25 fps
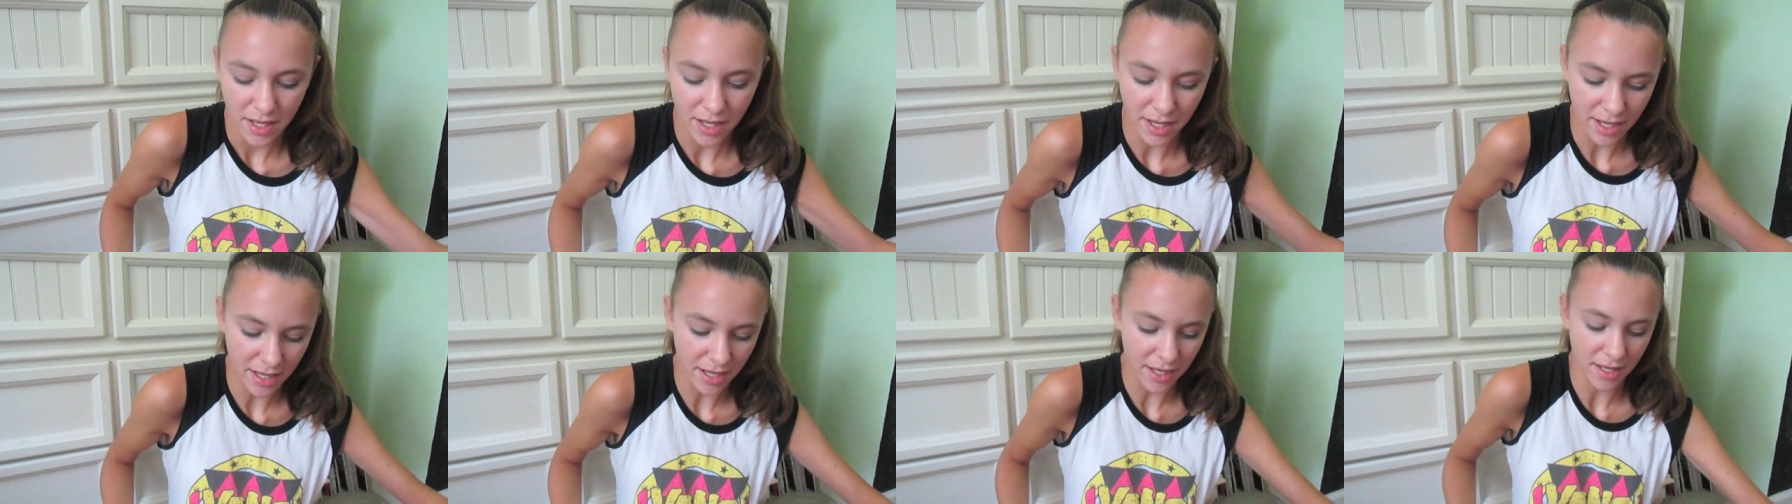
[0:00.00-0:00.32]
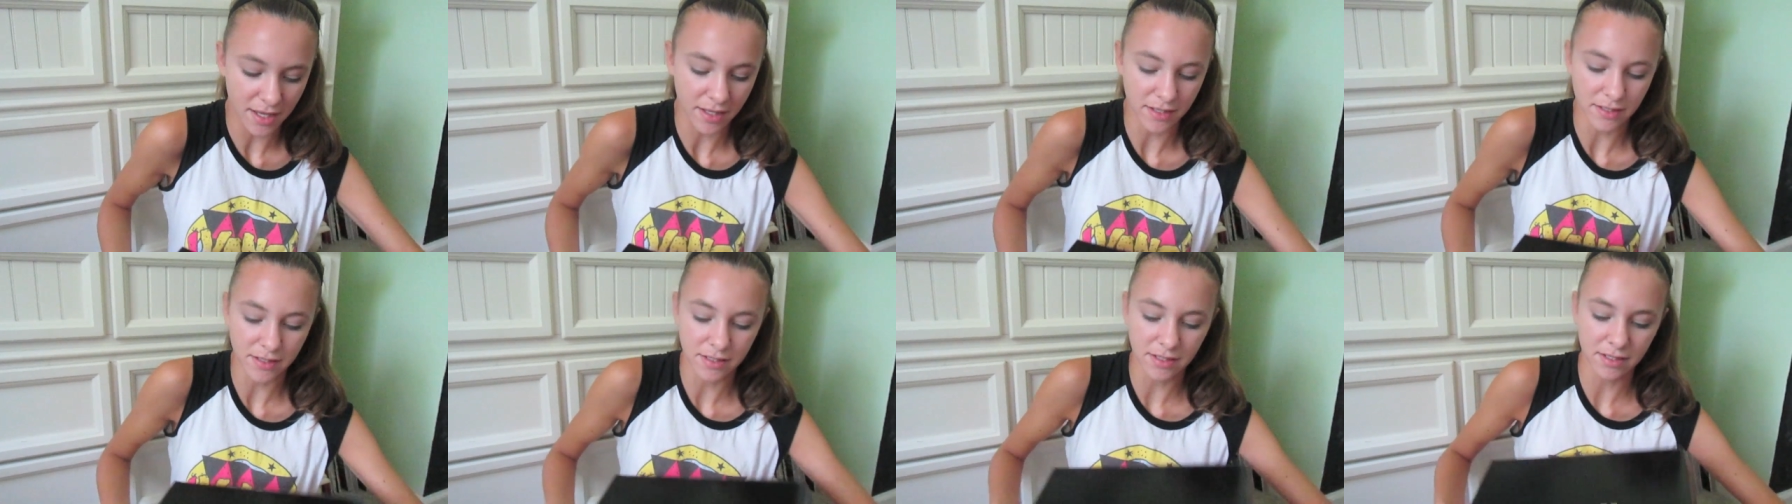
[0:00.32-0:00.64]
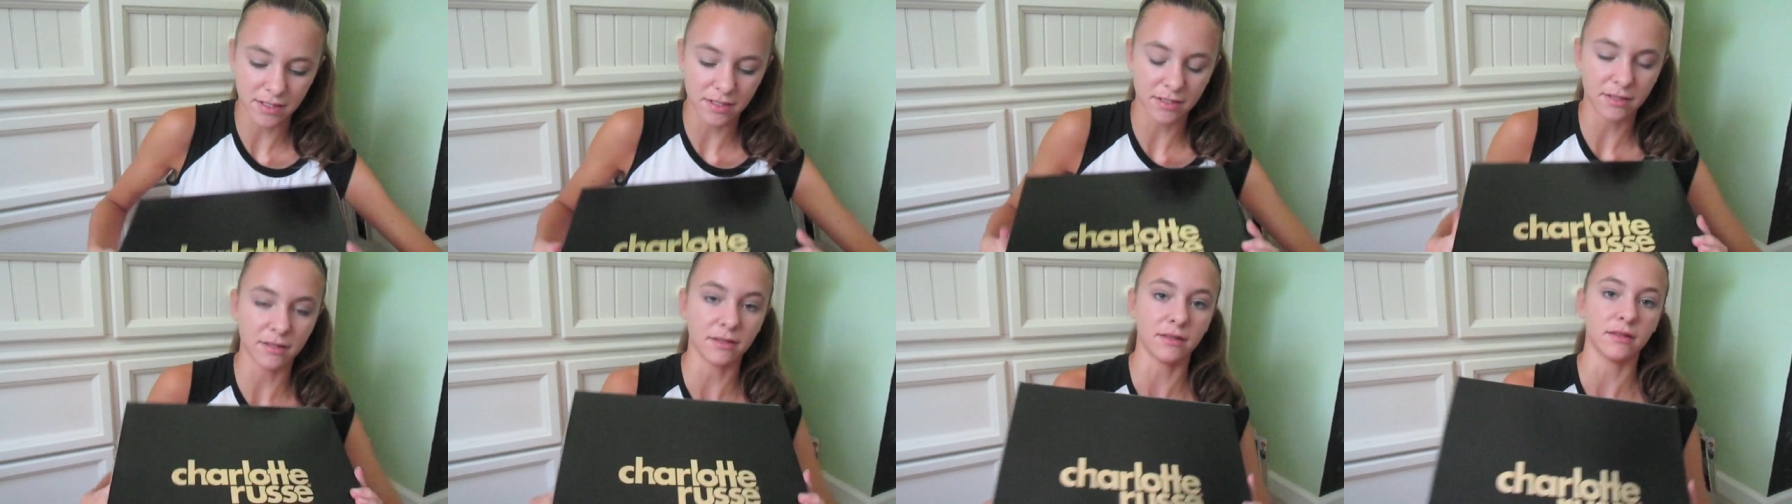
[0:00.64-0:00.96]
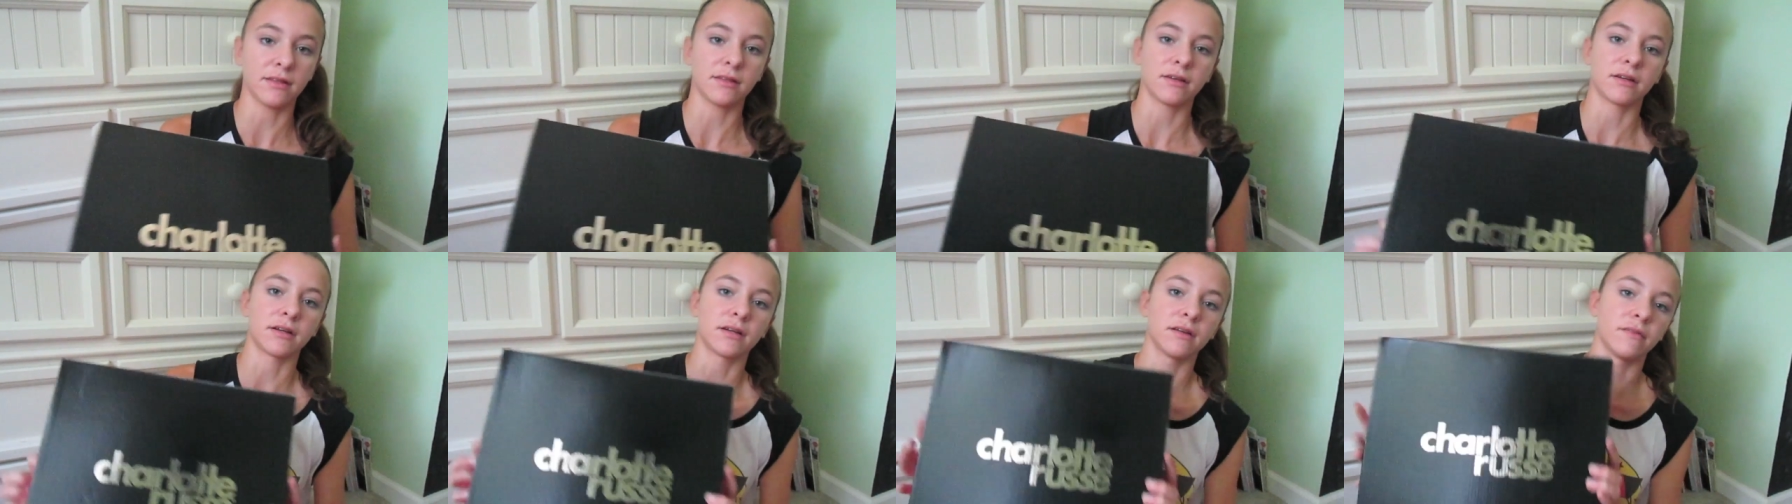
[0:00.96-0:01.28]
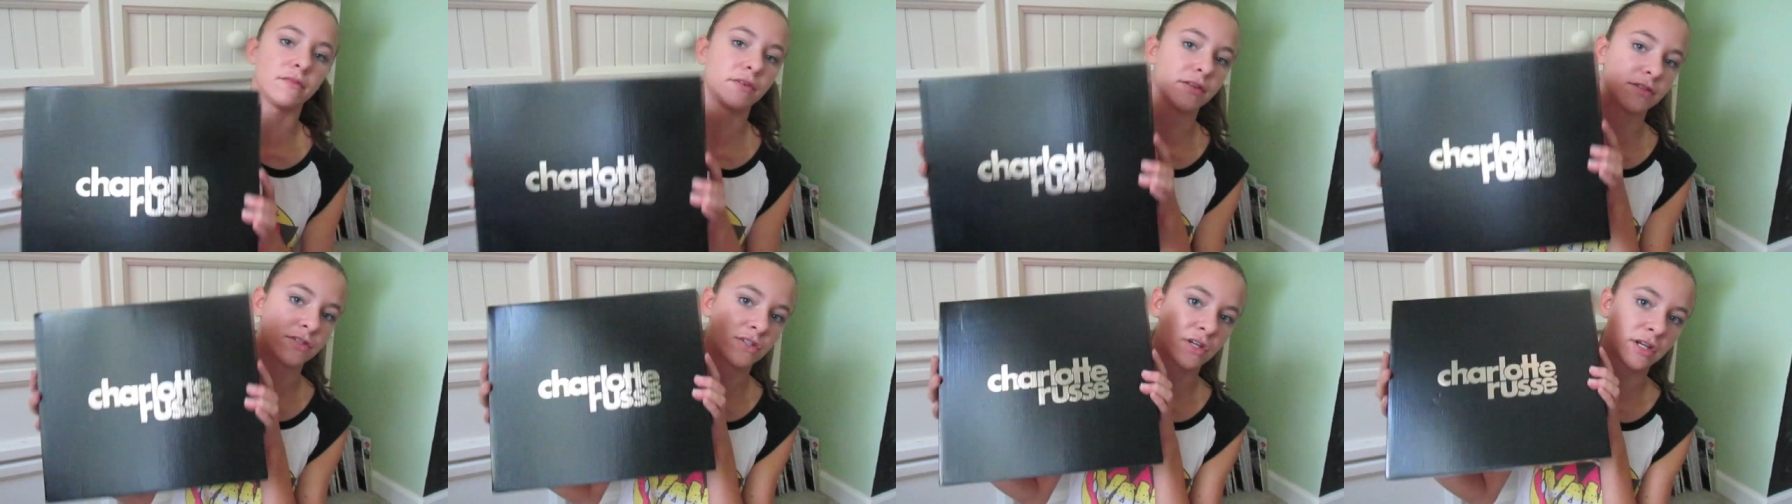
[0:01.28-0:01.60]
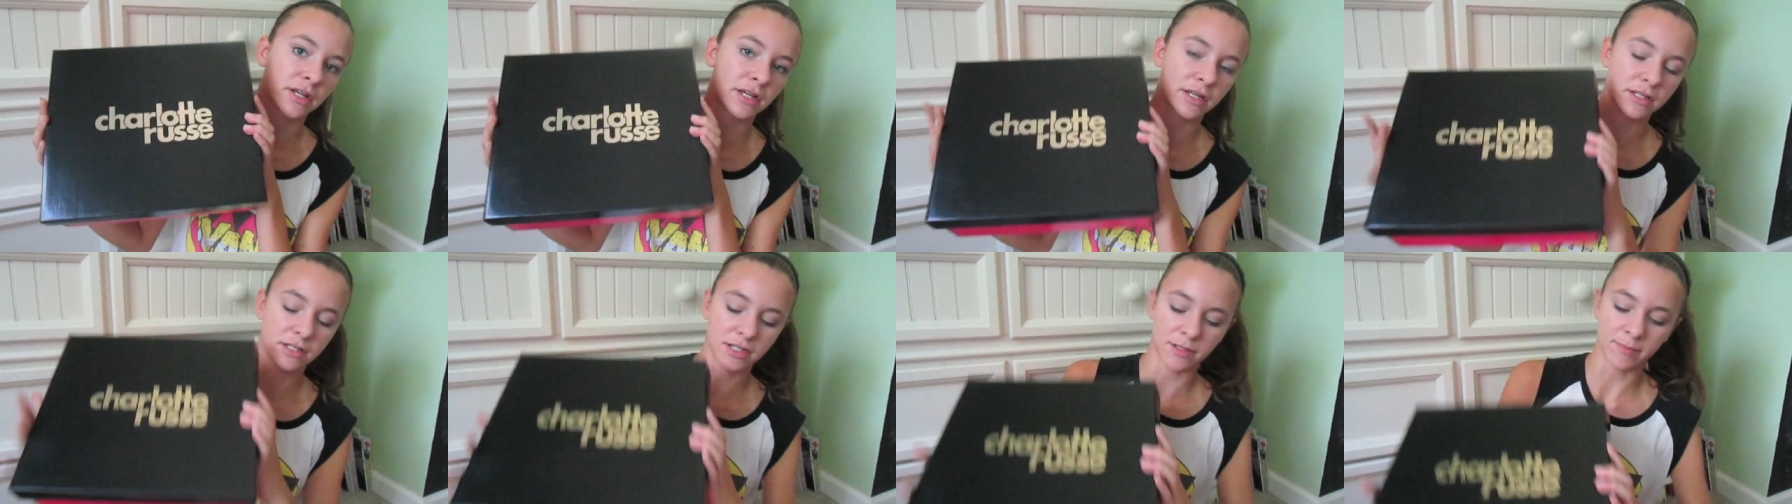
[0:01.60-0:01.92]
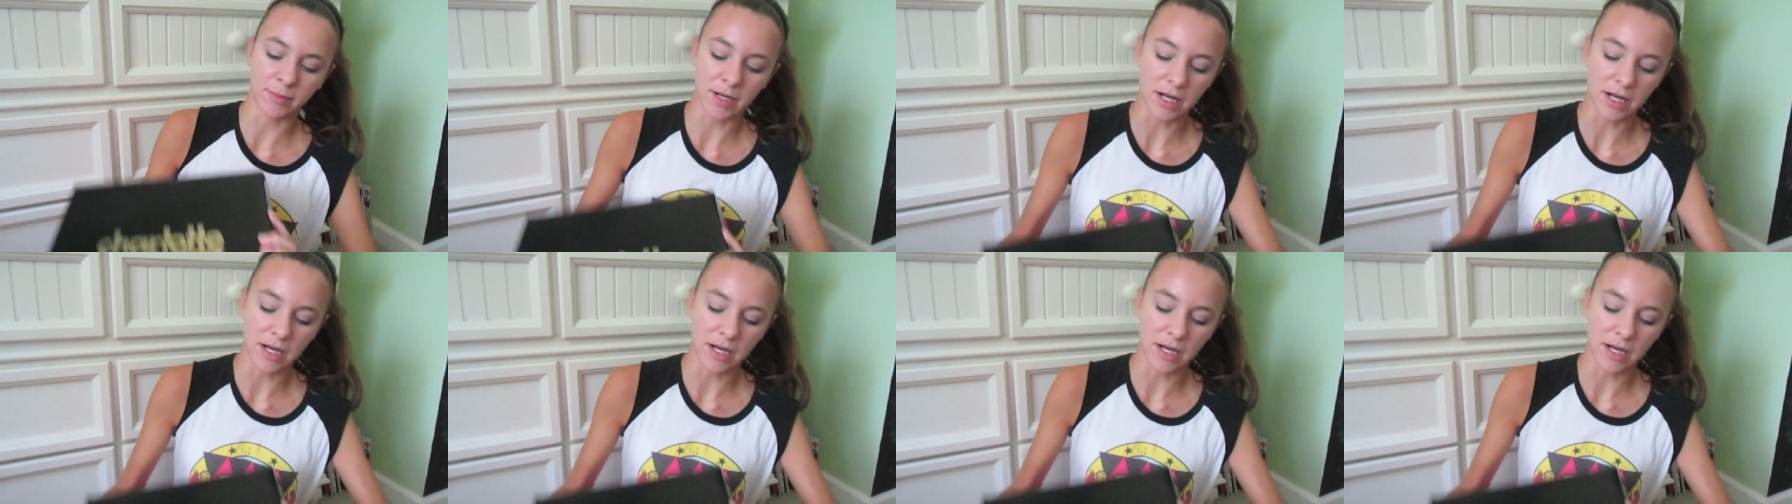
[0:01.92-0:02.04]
And they're in this gigantic